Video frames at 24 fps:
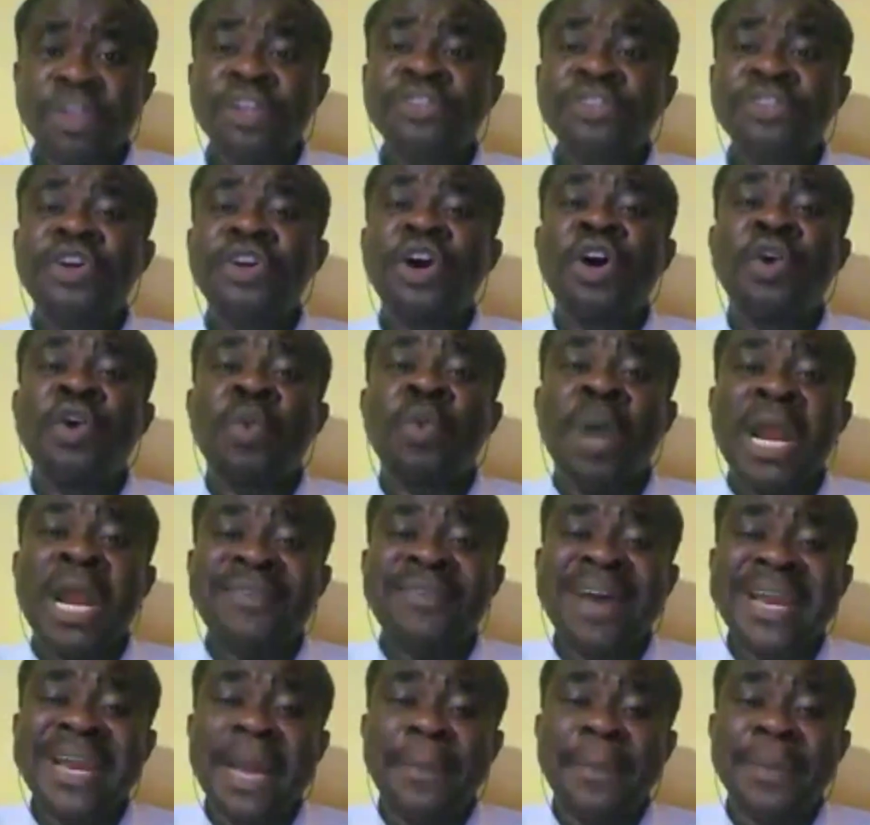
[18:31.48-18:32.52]
So
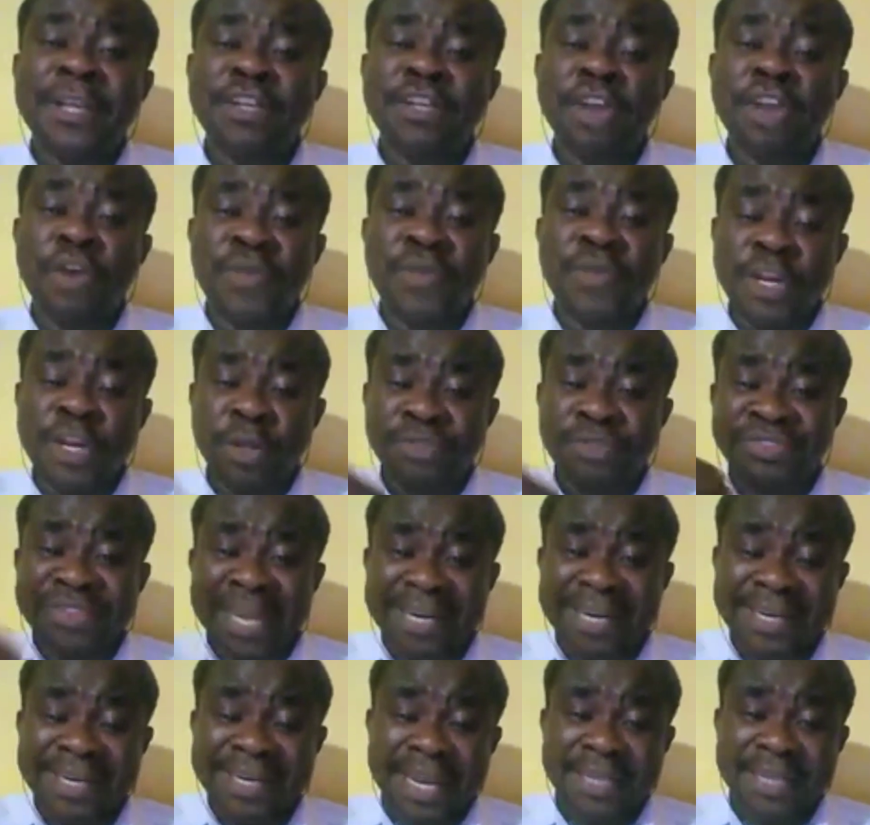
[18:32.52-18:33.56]
whenever the application of a new
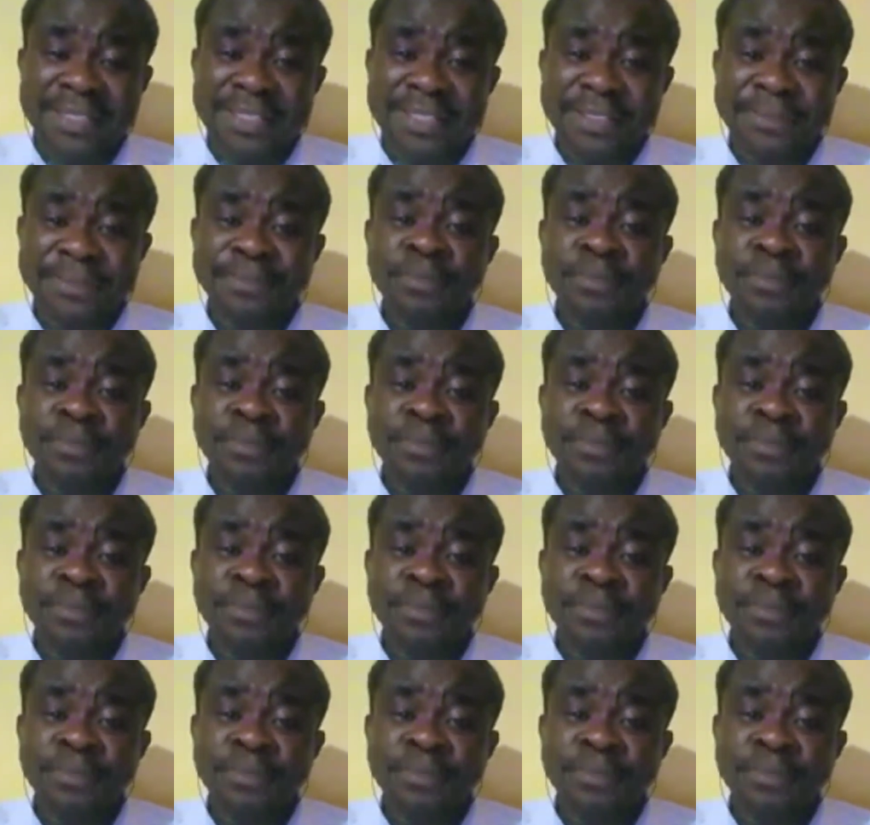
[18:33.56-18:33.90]
standard